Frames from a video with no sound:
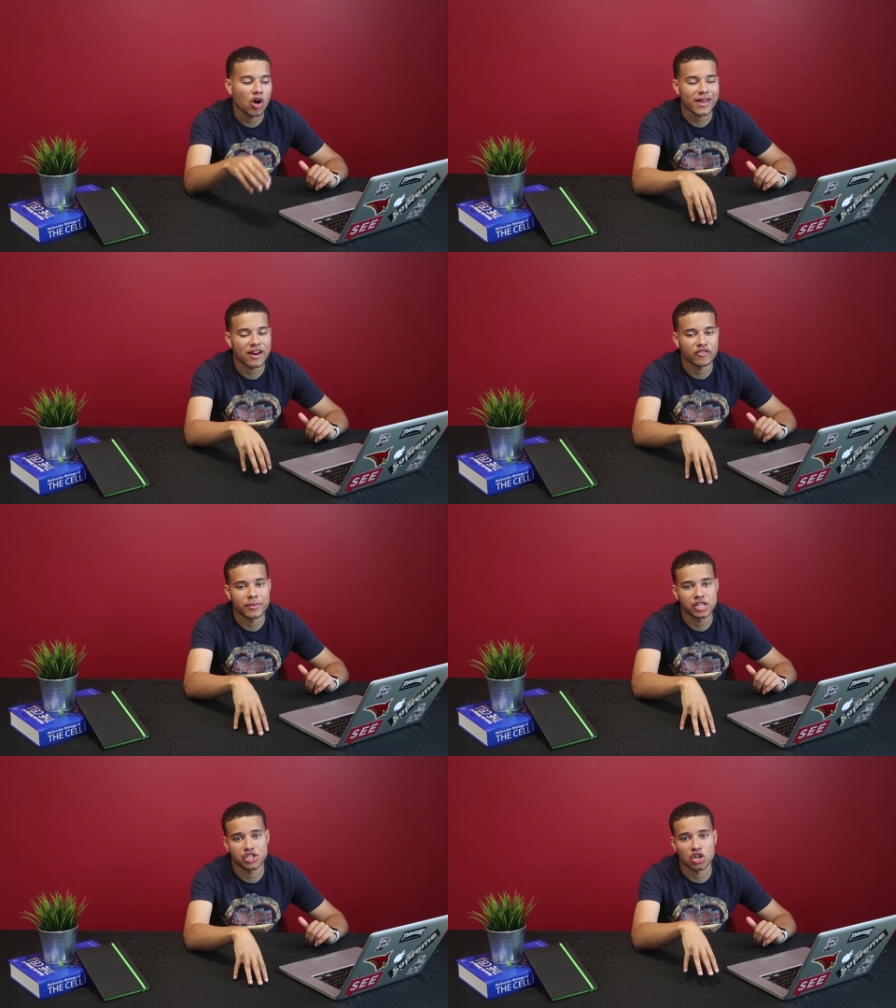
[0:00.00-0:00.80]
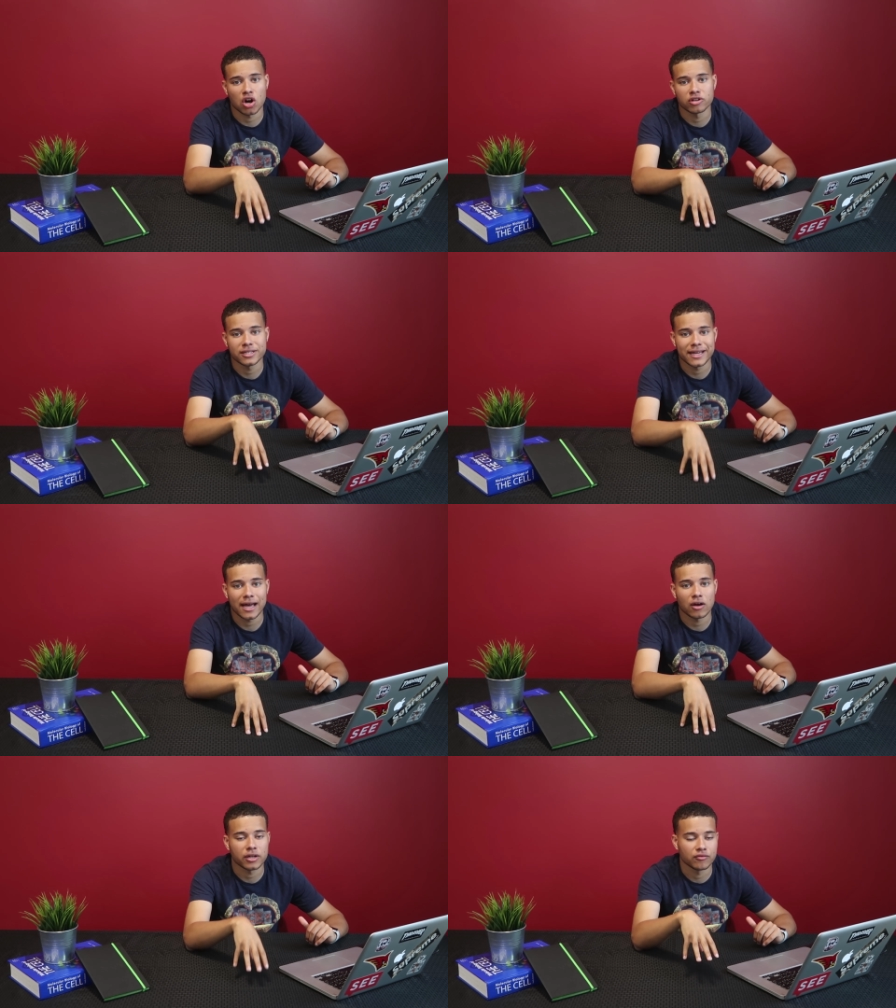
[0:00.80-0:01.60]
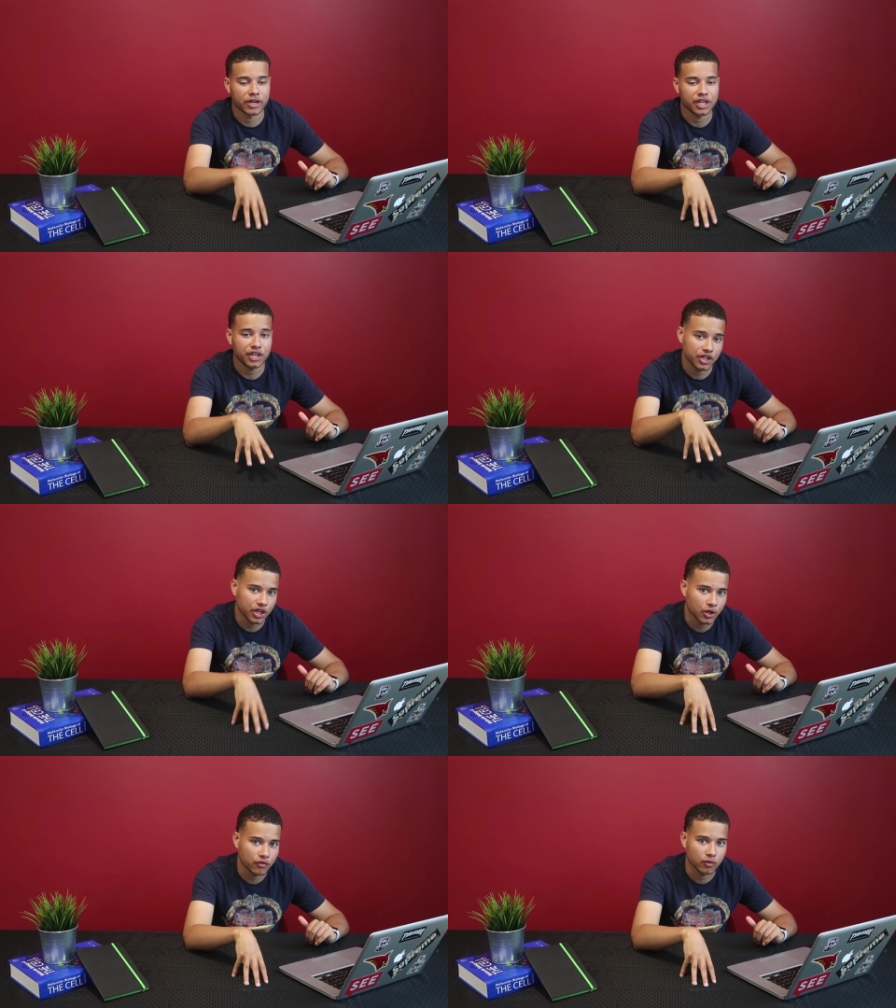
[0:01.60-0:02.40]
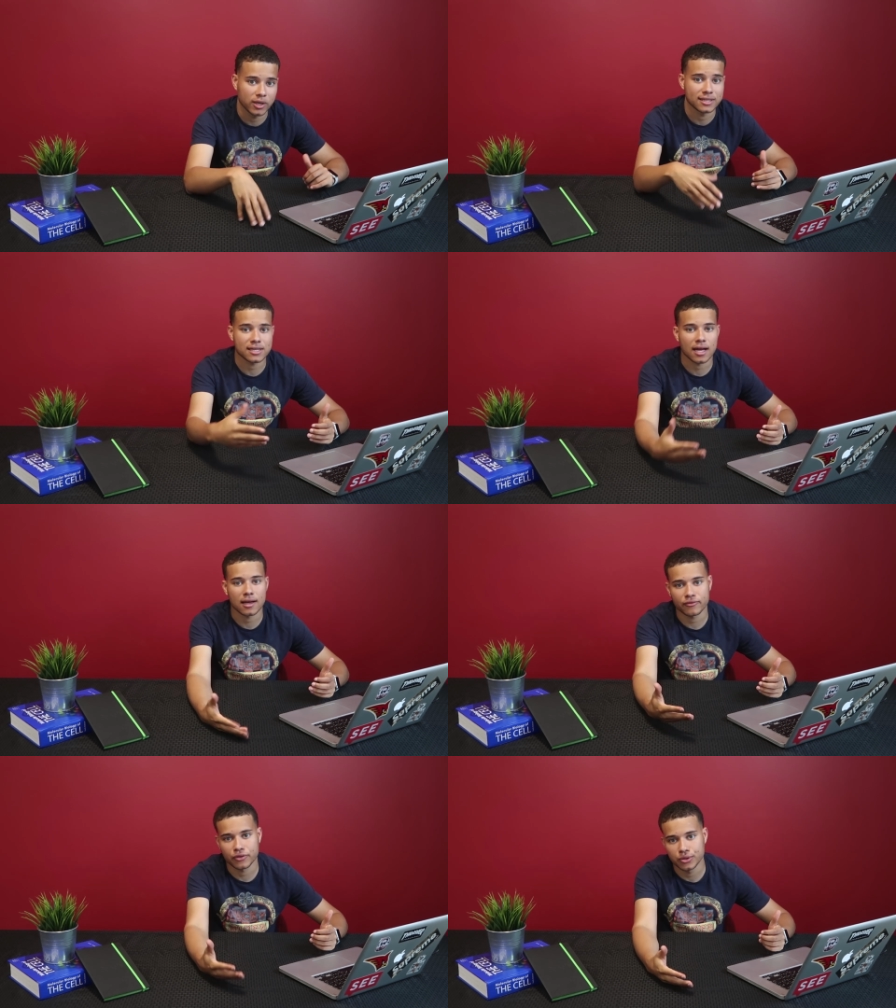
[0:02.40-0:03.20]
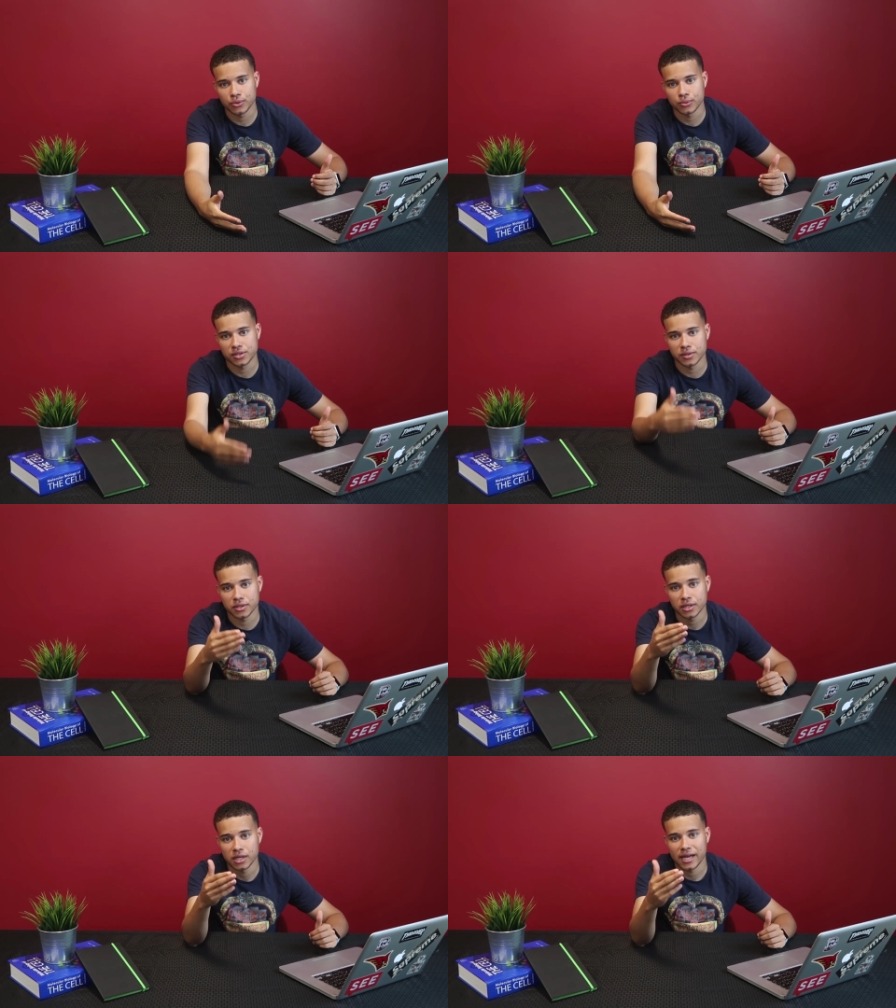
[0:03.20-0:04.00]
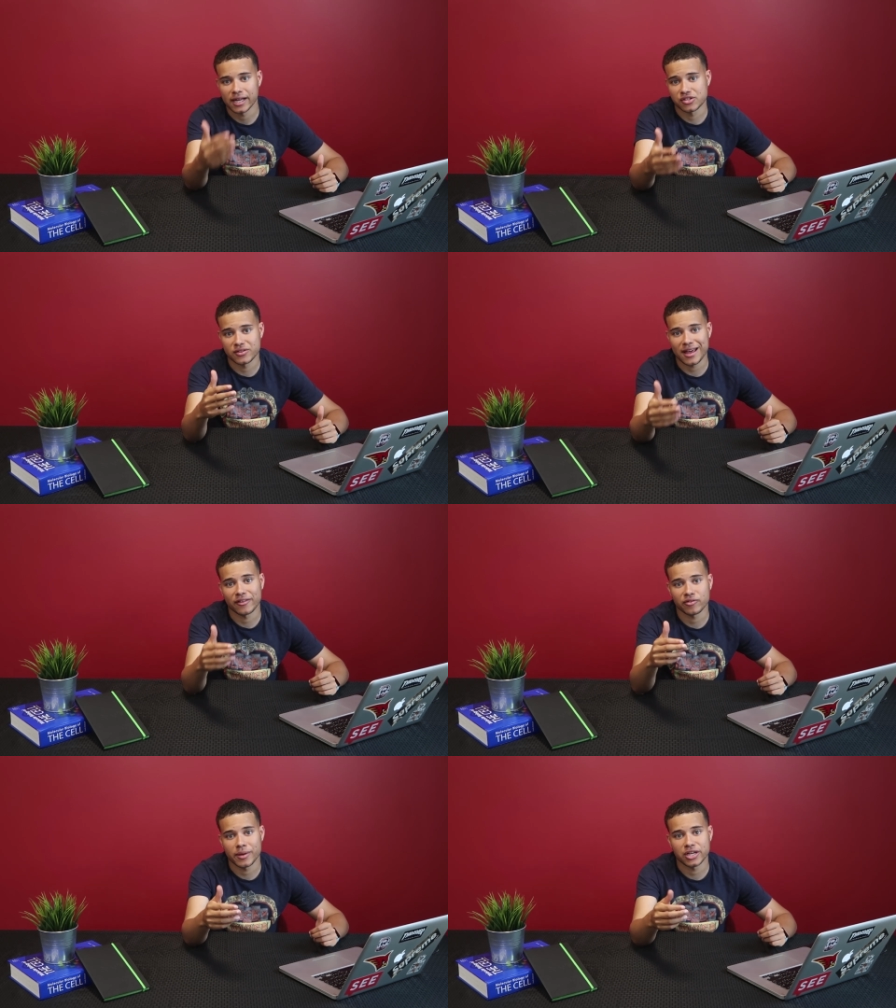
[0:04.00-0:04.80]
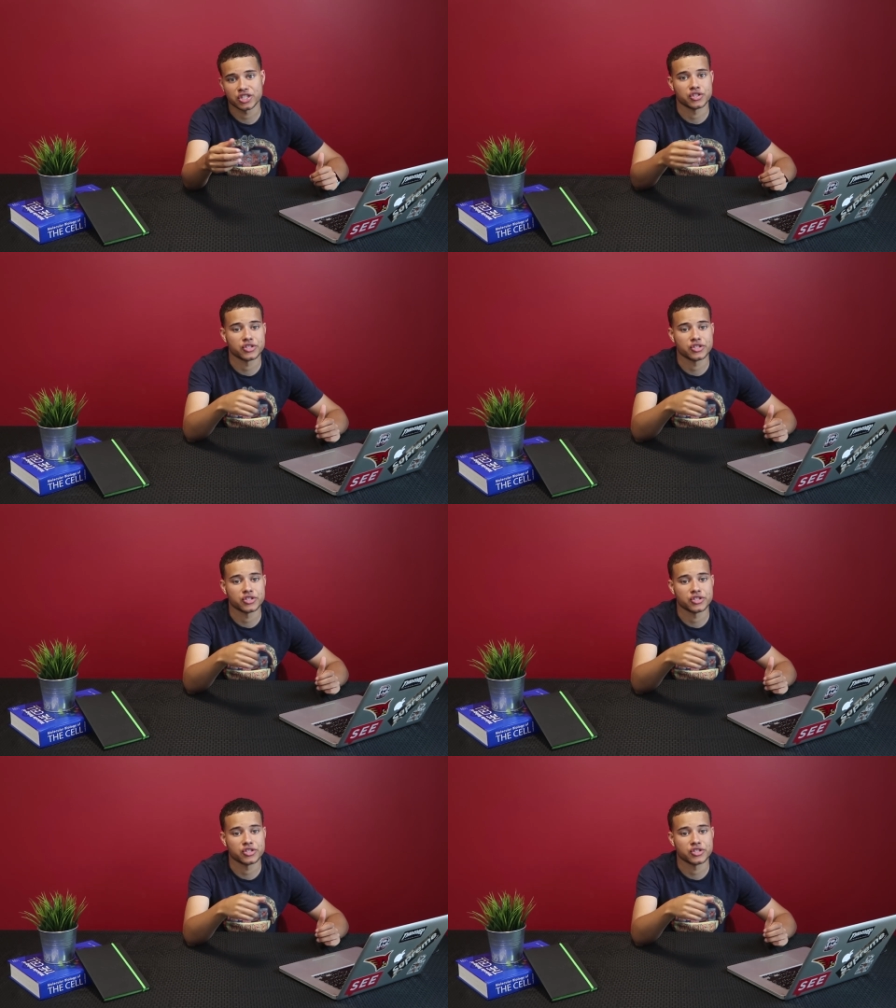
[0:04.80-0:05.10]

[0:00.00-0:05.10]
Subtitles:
all that information already down and ready to go for when it's time for you to enter that information.